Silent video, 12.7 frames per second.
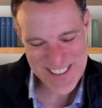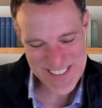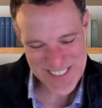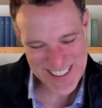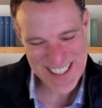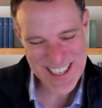
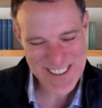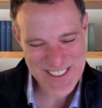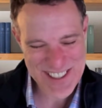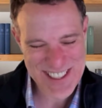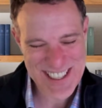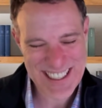really
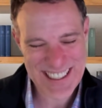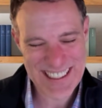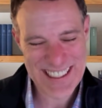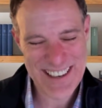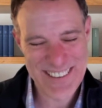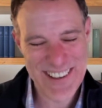interesting,
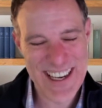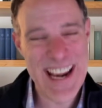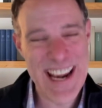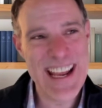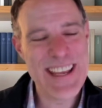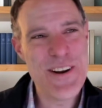David. And
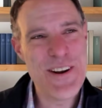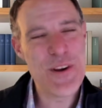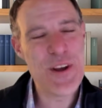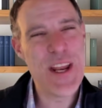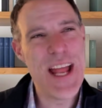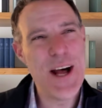
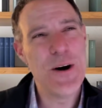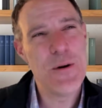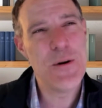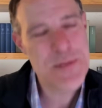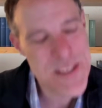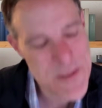it
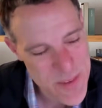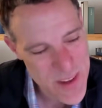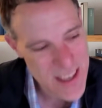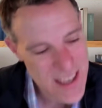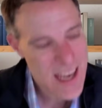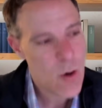helps.
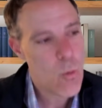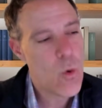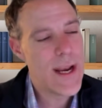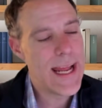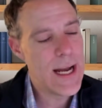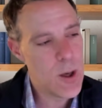
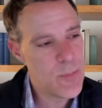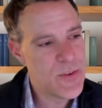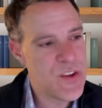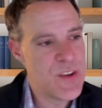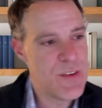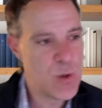What helps
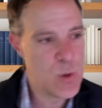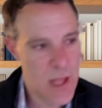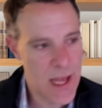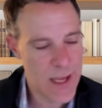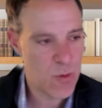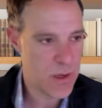is if you
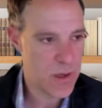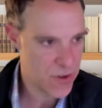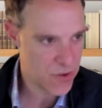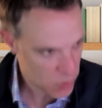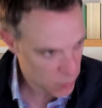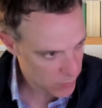like what you're
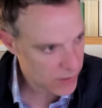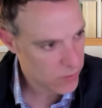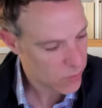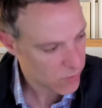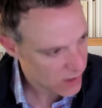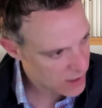doing,
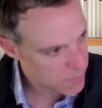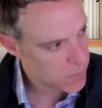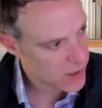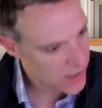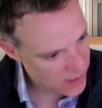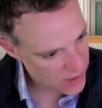right?
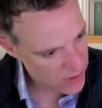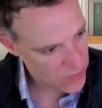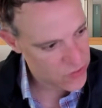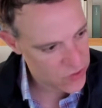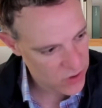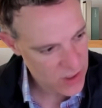
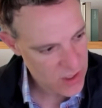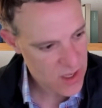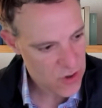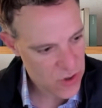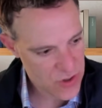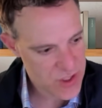Because
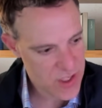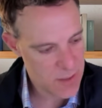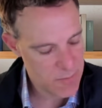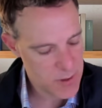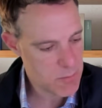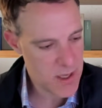there's going to
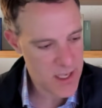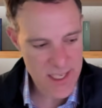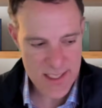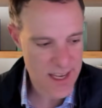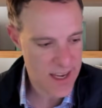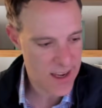be many
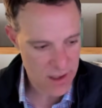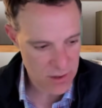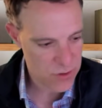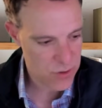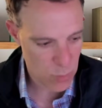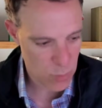
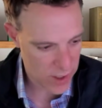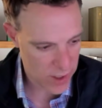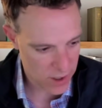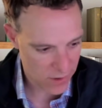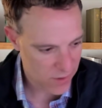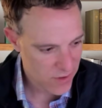days
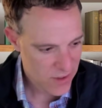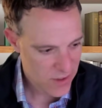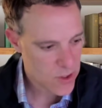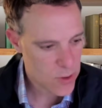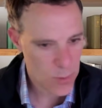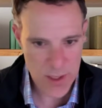where
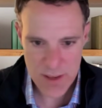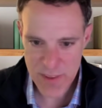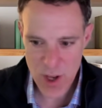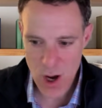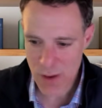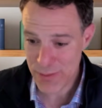you leave the
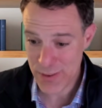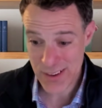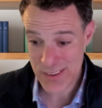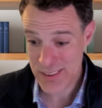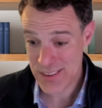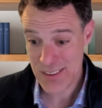
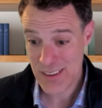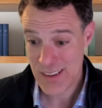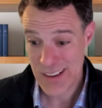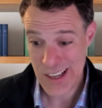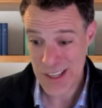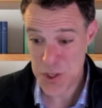office
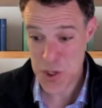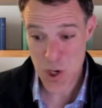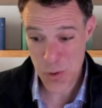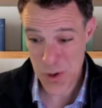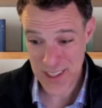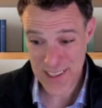and you don't
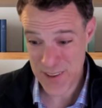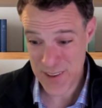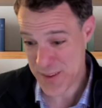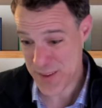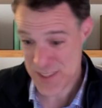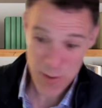want to get on
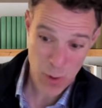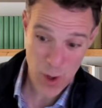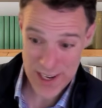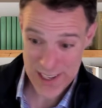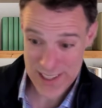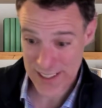the
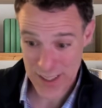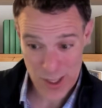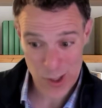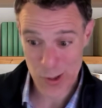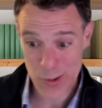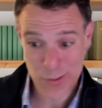subway and
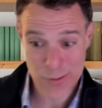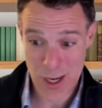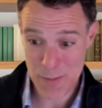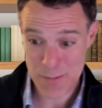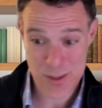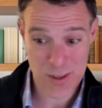go
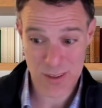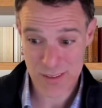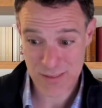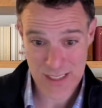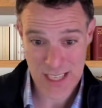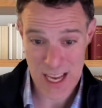up to
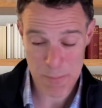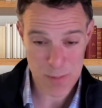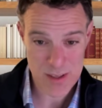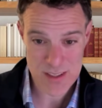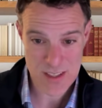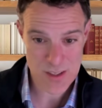
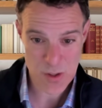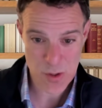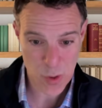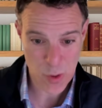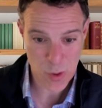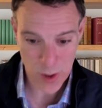campus and do
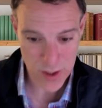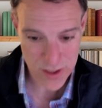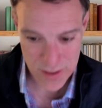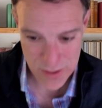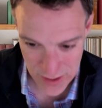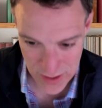your work,
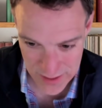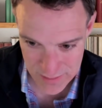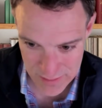right?